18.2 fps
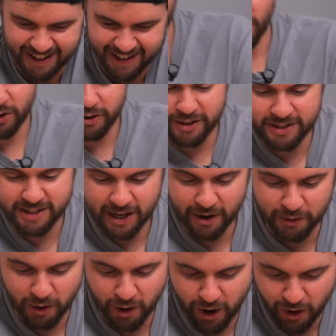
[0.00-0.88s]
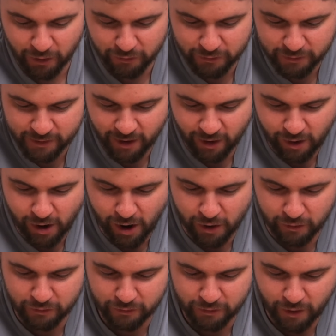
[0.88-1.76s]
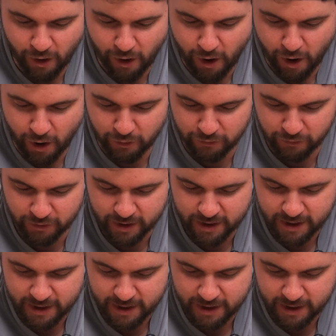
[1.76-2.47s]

Turn the sound off. Off. Off.